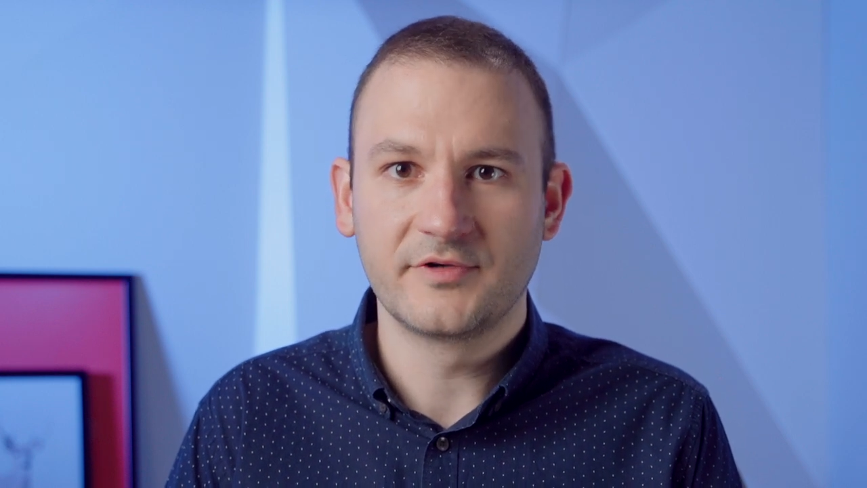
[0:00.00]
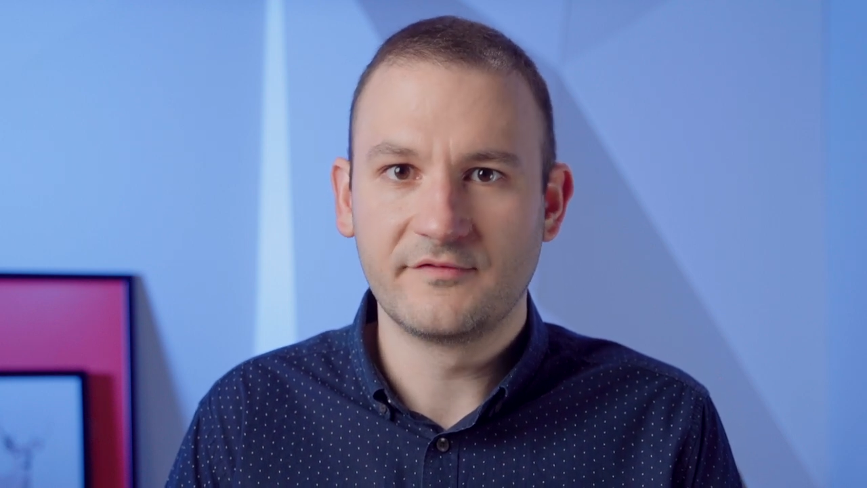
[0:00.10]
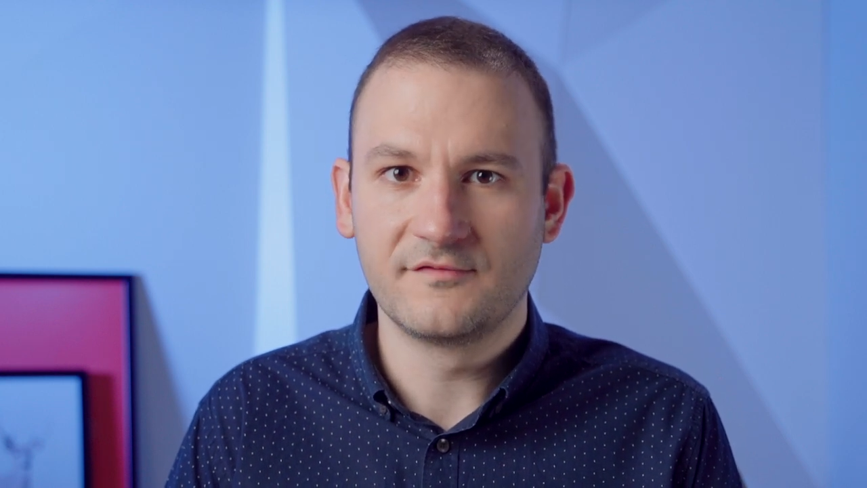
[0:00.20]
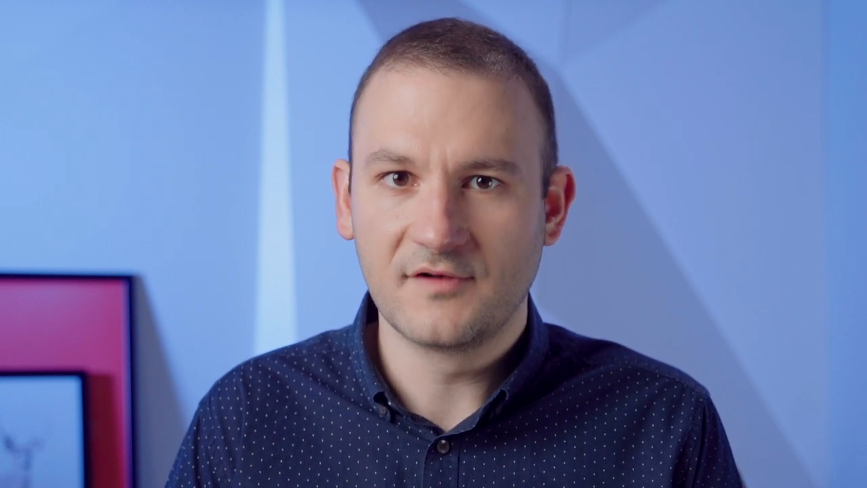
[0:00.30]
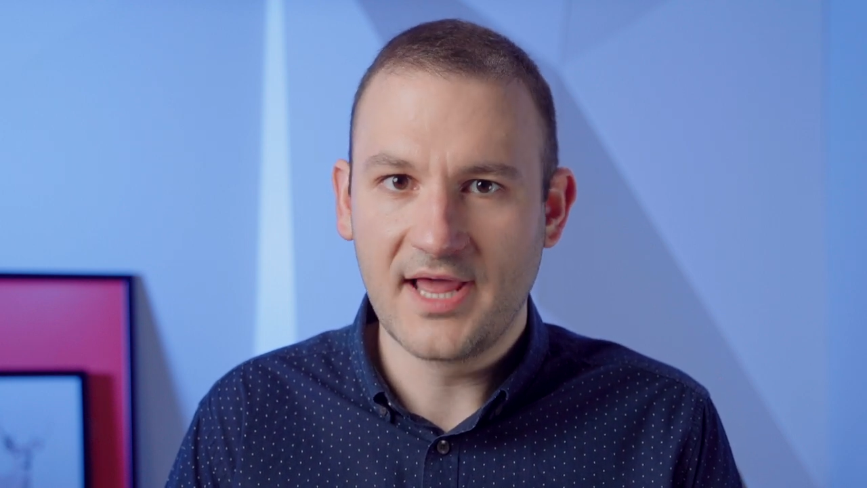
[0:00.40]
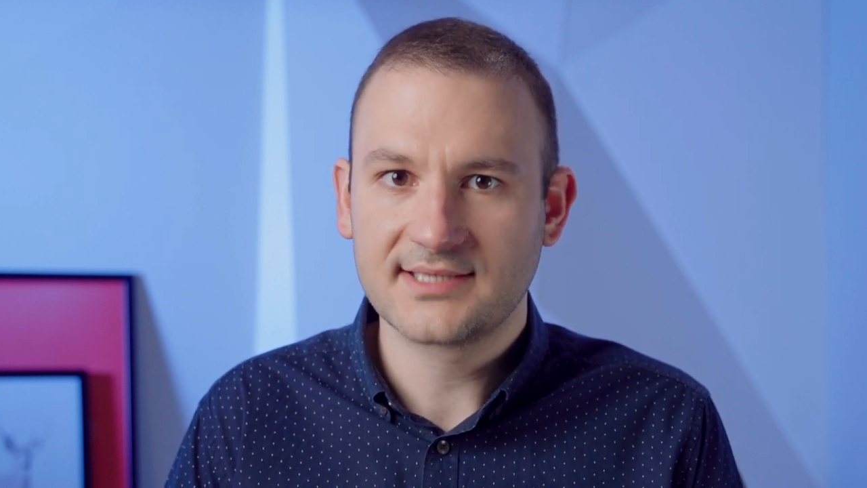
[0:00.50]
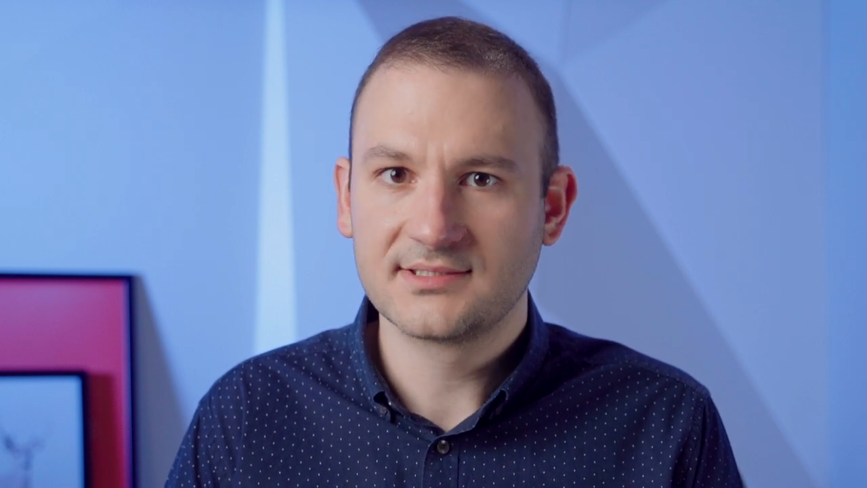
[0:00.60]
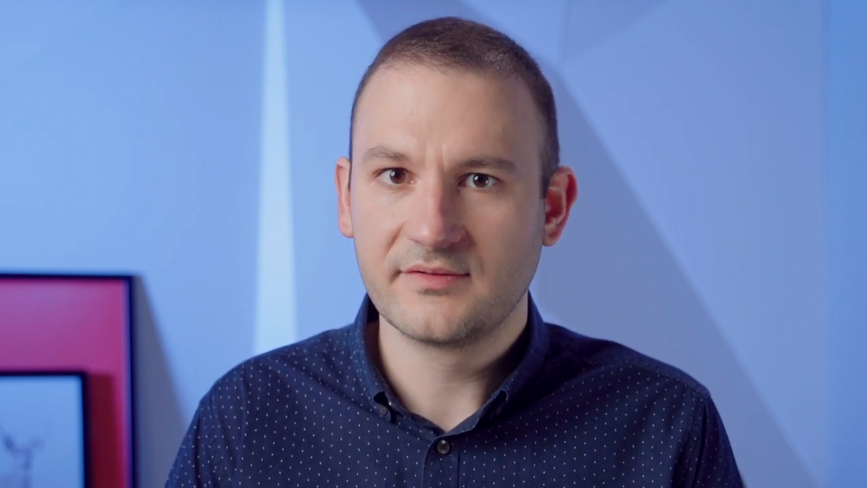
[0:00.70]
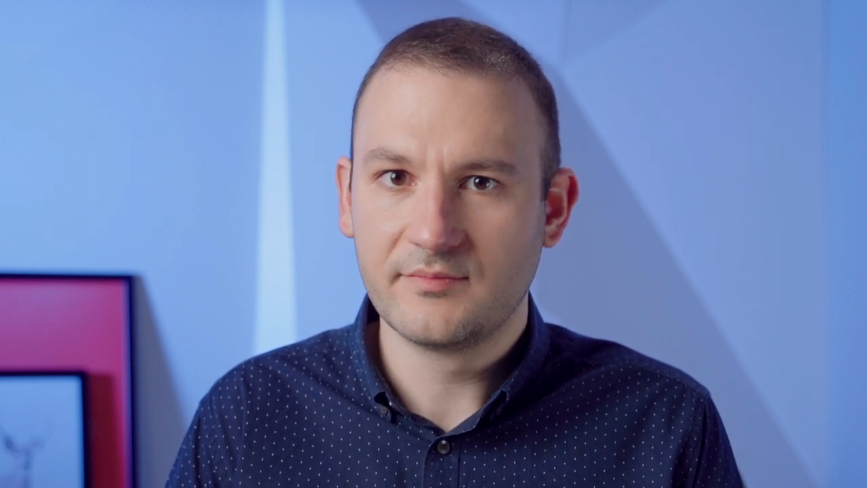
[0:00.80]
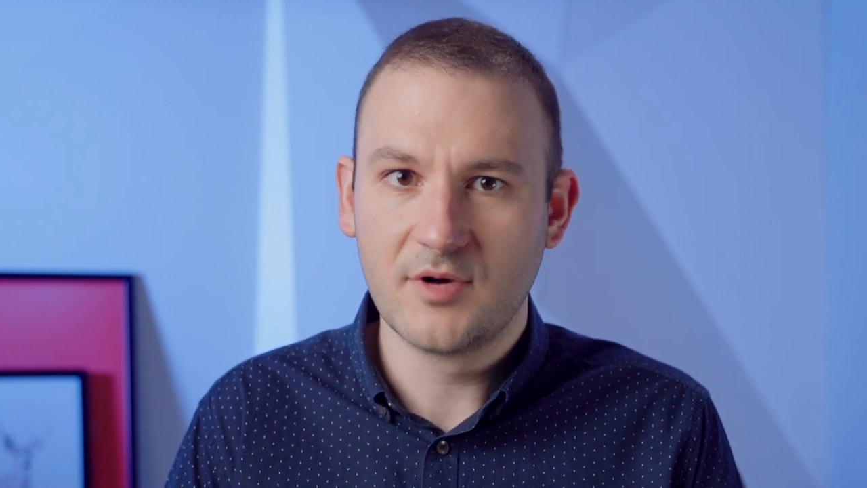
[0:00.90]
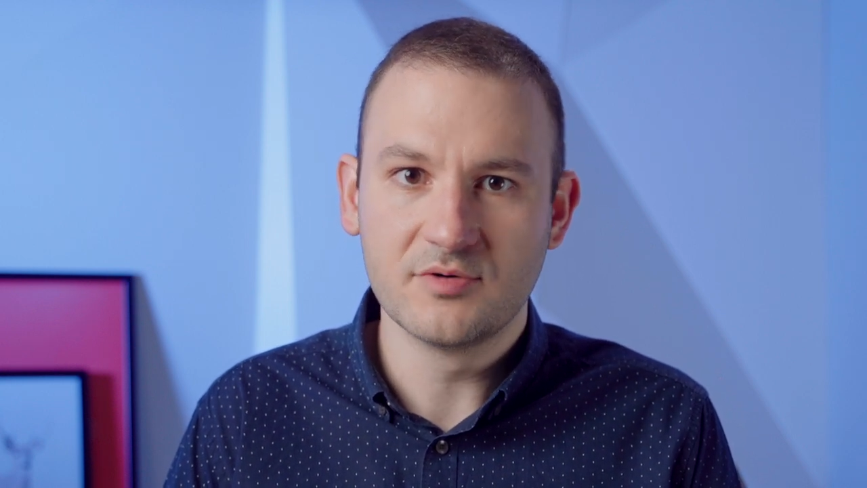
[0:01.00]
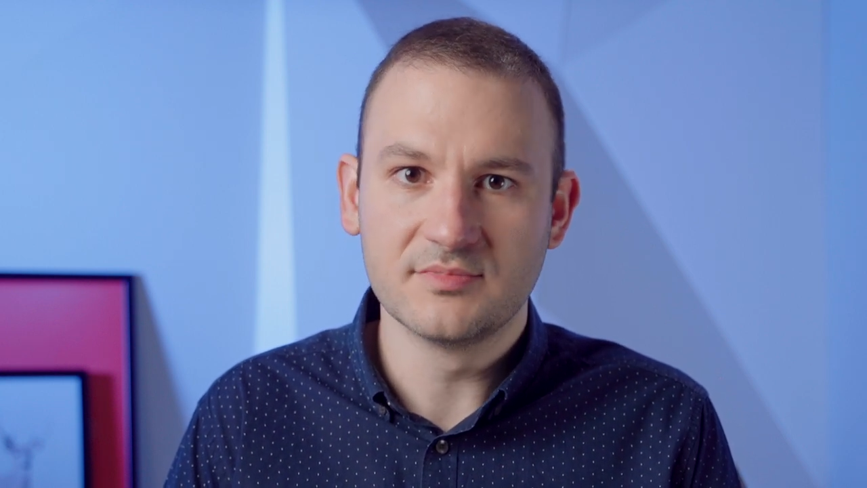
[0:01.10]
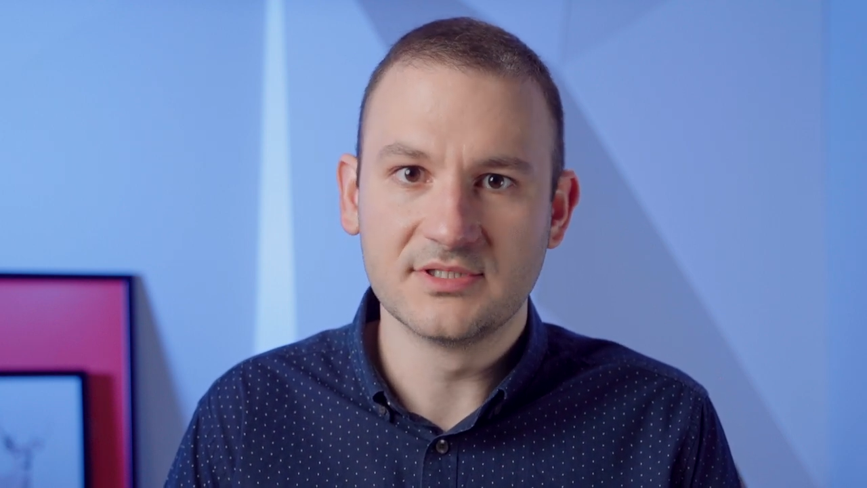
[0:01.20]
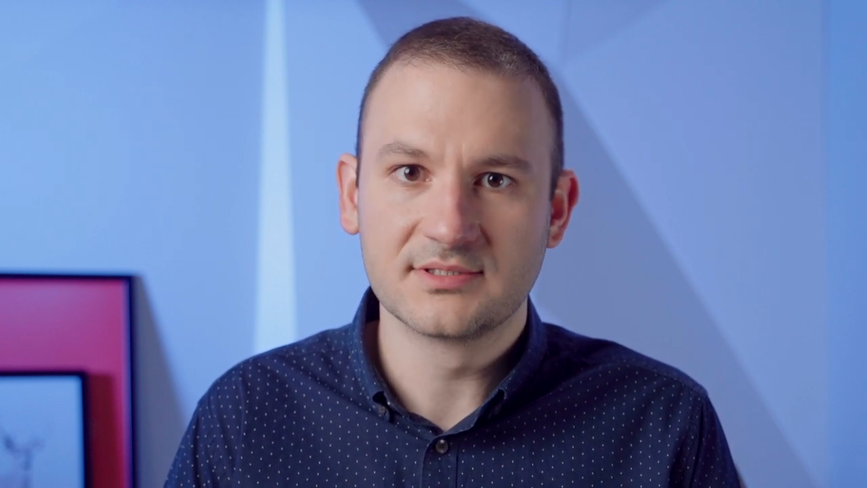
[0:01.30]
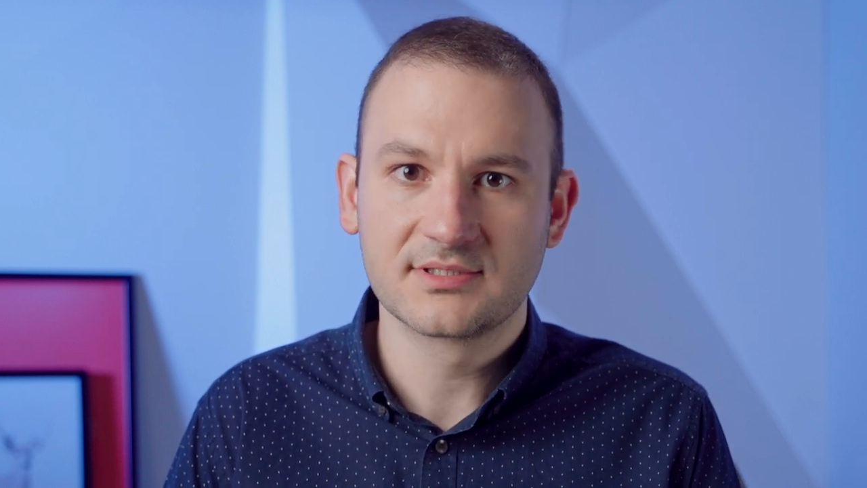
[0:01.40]
reflect in the
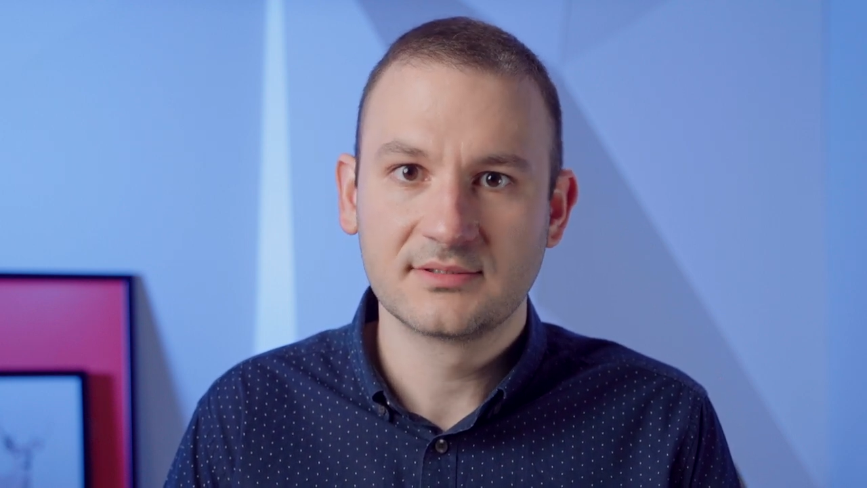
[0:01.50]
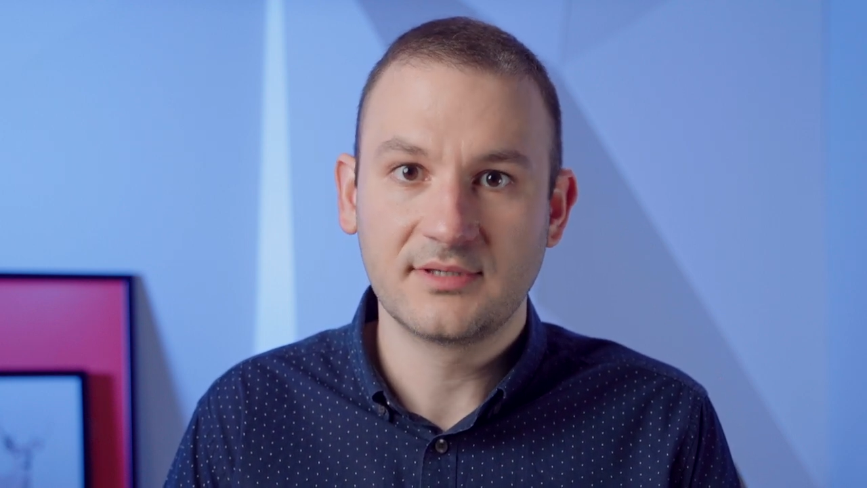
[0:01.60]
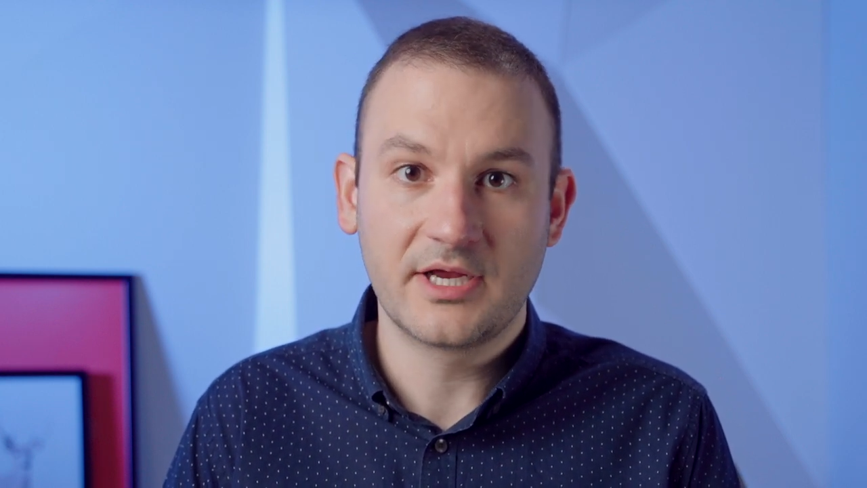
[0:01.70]
moment